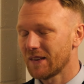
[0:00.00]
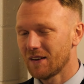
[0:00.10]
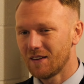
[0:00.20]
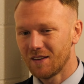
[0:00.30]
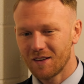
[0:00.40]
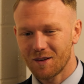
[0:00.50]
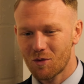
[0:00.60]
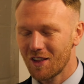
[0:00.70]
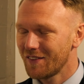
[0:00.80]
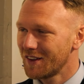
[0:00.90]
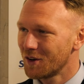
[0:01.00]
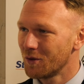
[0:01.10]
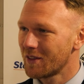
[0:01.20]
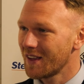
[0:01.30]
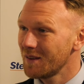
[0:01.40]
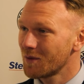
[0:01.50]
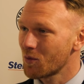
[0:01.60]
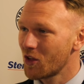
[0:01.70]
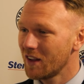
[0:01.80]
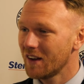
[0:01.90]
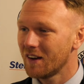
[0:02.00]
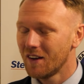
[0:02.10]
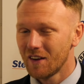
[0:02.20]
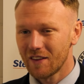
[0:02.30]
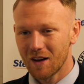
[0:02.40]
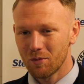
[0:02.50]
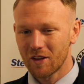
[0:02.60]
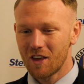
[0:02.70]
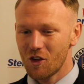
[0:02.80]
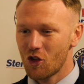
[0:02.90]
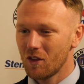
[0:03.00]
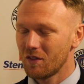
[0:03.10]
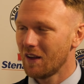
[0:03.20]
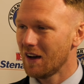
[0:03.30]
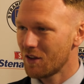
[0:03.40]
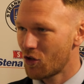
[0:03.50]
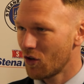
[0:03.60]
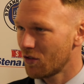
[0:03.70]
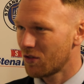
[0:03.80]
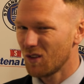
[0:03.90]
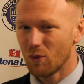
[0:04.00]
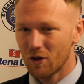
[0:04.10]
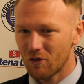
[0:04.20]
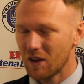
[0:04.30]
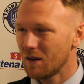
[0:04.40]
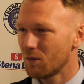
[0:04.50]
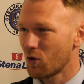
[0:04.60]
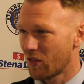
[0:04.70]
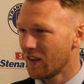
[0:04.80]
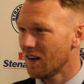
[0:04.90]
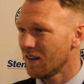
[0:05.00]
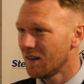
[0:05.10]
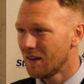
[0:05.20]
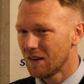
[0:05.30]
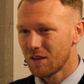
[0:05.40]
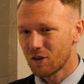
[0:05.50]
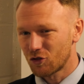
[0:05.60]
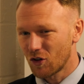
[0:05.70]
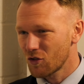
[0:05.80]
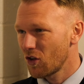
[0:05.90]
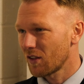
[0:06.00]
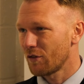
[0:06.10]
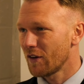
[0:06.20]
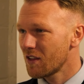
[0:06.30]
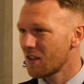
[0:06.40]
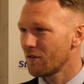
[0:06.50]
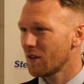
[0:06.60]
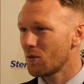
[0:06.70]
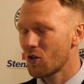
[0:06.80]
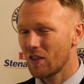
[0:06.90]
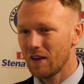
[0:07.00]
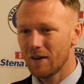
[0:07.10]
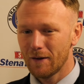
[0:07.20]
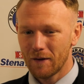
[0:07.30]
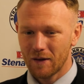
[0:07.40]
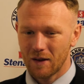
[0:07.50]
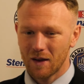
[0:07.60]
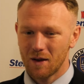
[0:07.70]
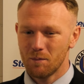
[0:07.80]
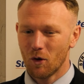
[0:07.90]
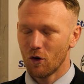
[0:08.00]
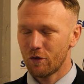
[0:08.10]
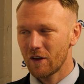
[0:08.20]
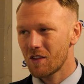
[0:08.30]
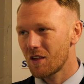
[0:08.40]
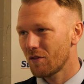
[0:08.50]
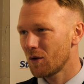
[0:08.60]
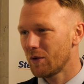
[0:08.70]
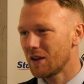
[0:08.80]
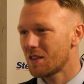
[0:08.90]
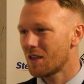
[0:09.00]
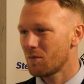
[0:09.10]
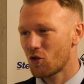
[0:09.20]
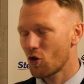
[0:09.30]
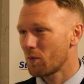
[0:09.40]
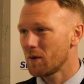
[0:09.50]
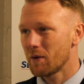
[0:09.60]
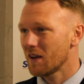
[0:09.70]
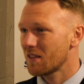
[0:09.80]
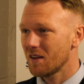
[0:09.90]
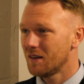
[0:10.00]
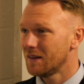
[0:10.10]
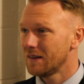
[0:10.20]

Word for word: And I'm standing here all the time and I'm saying it. The application, the attitude, the work rate was there. The structure defensively was there. Um, offensively, we need to just be better.